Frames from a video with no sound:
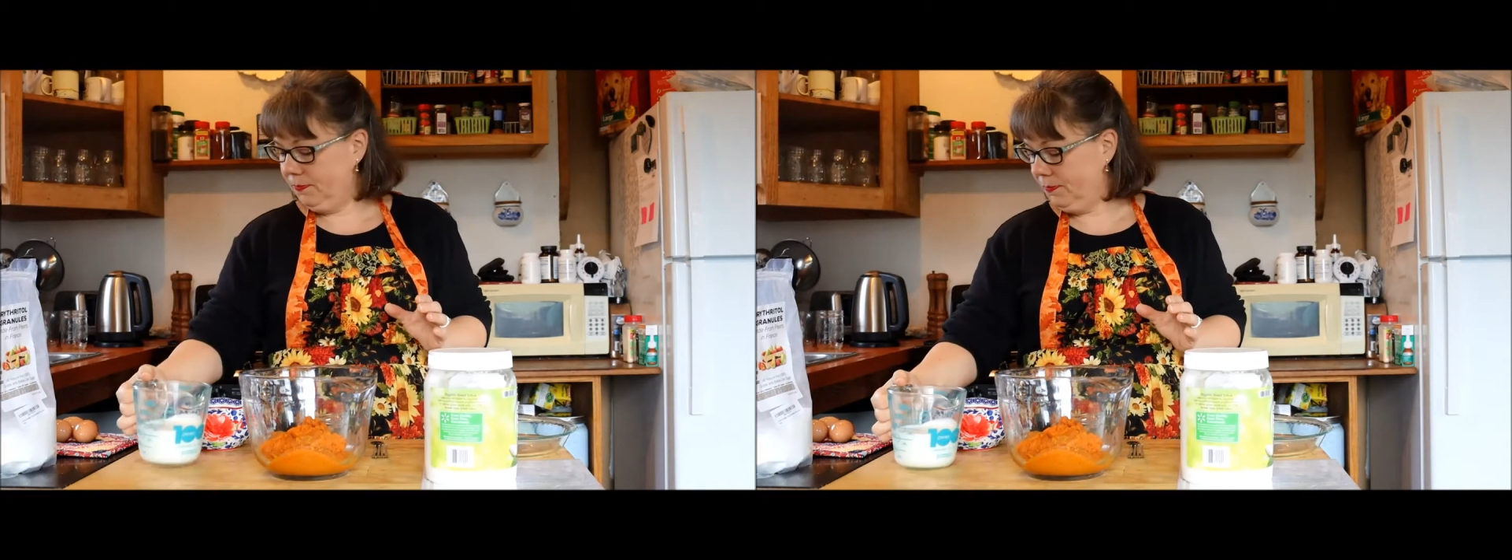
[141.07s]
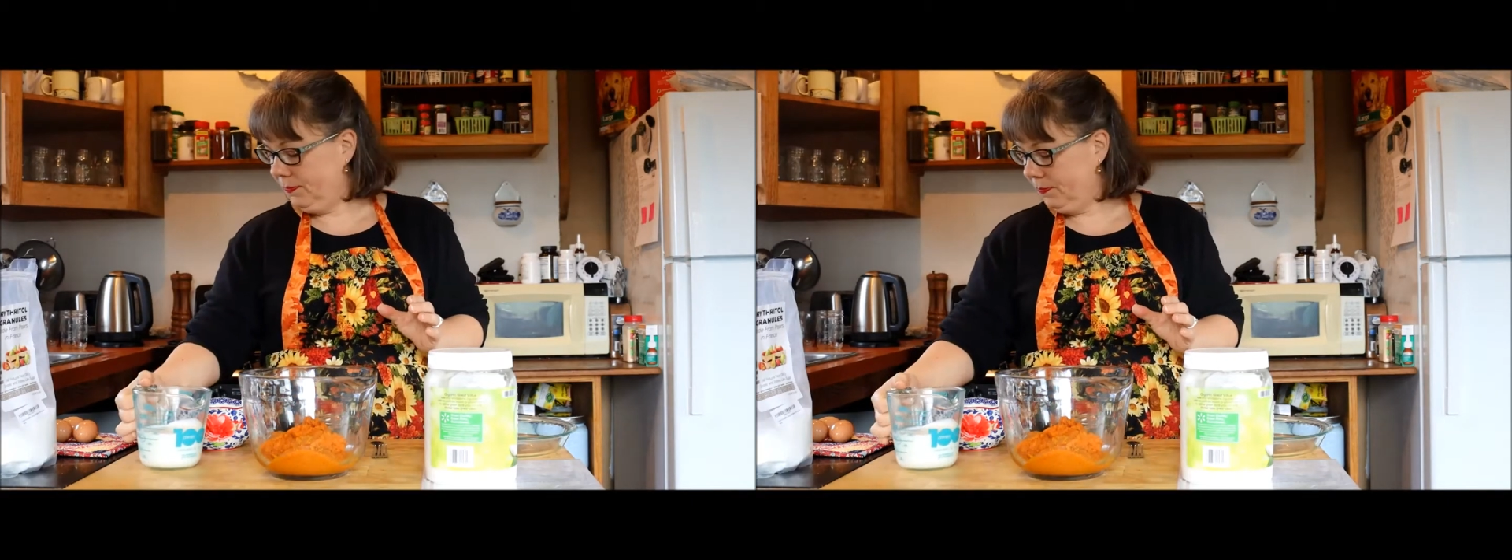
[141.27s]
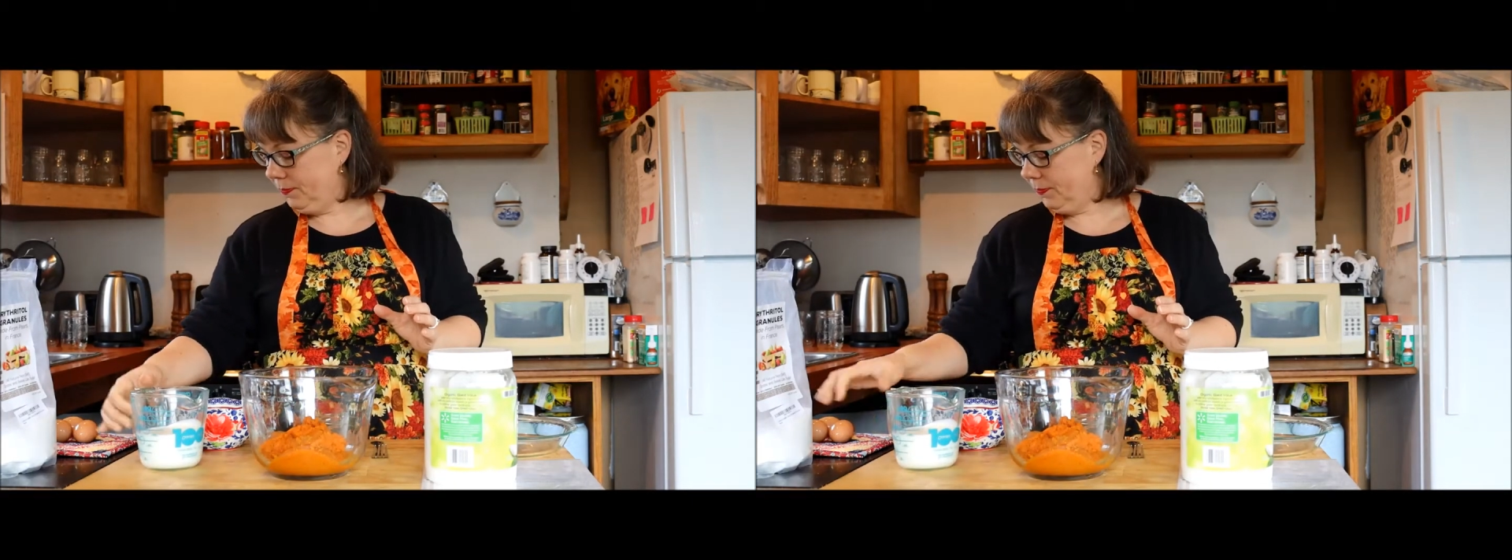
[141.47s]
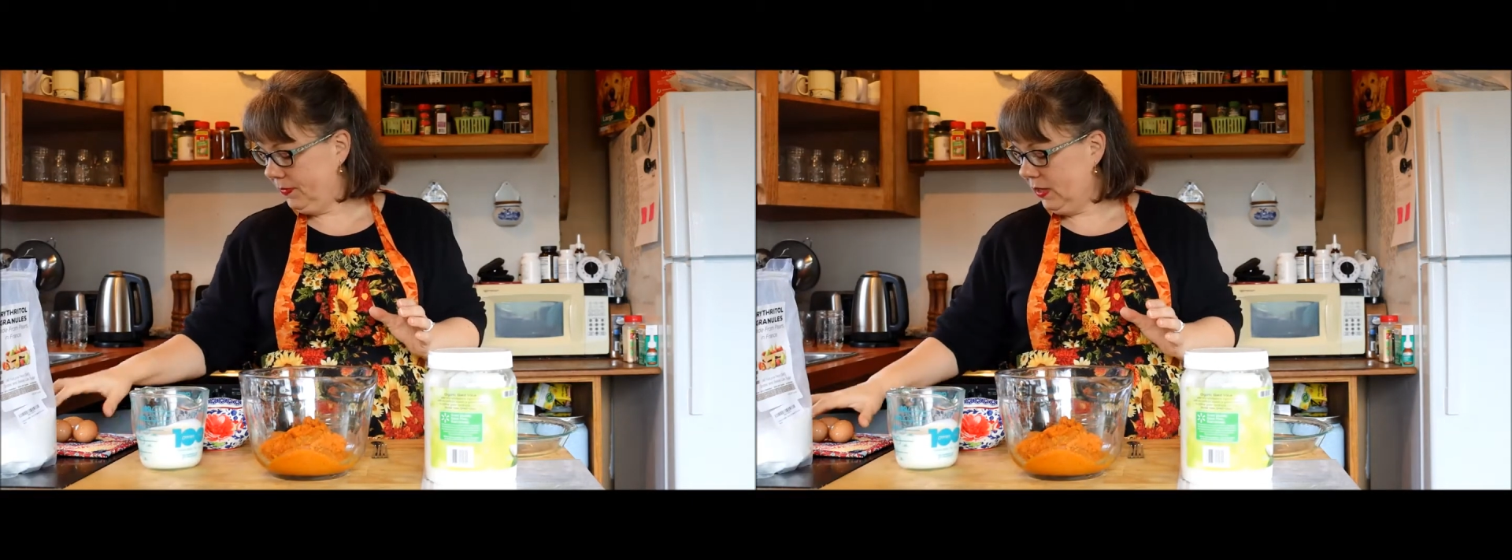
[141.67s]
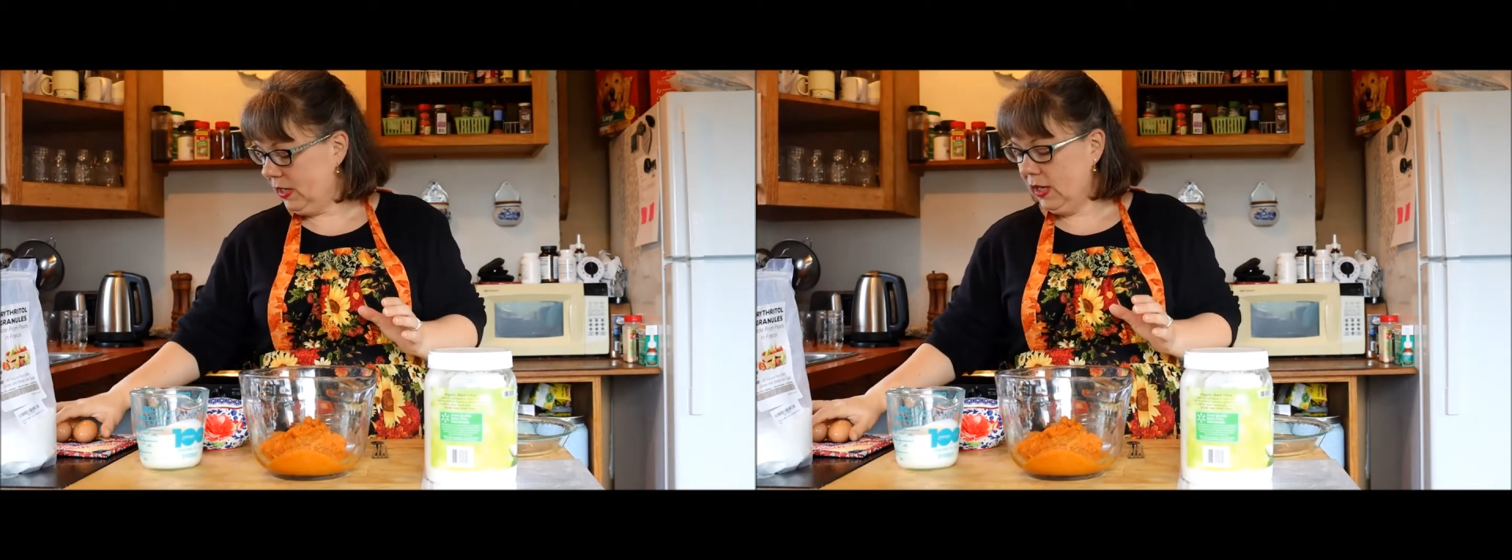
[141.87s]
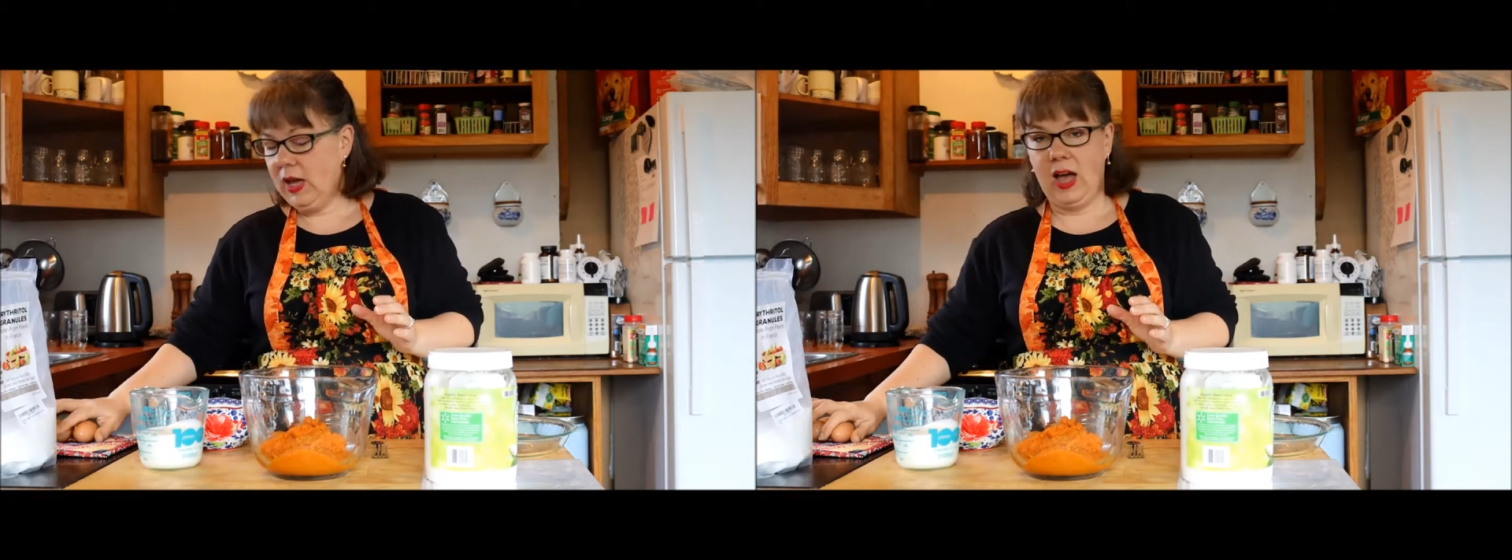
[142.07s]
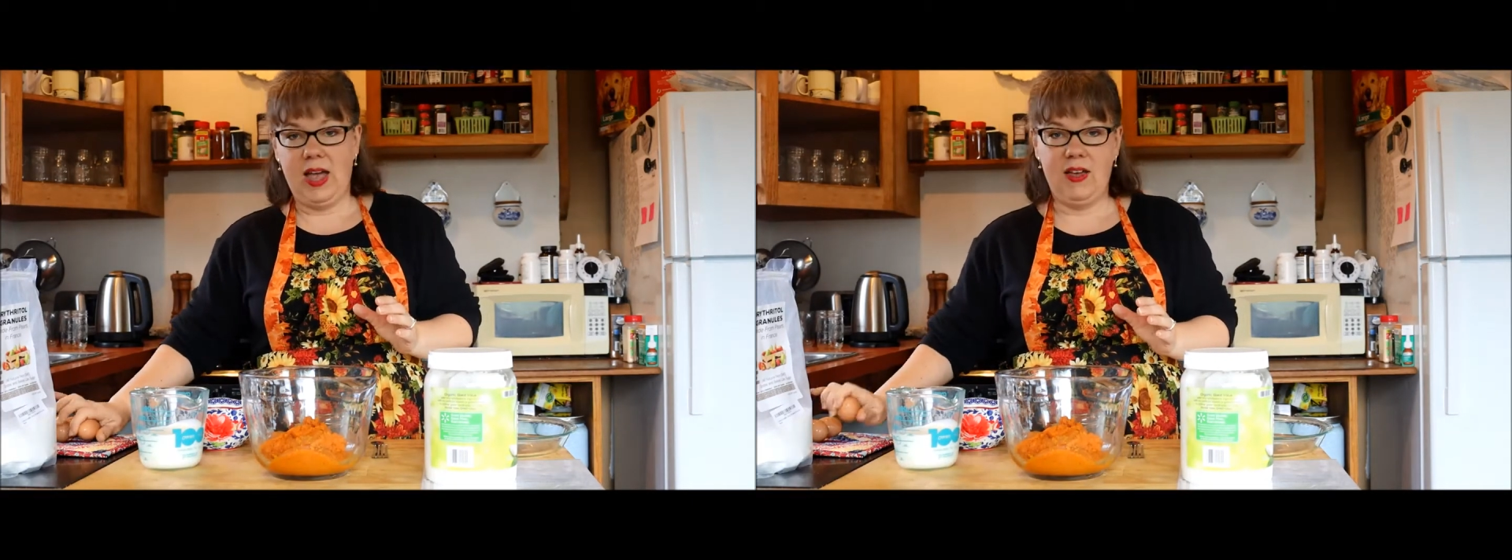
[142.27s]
I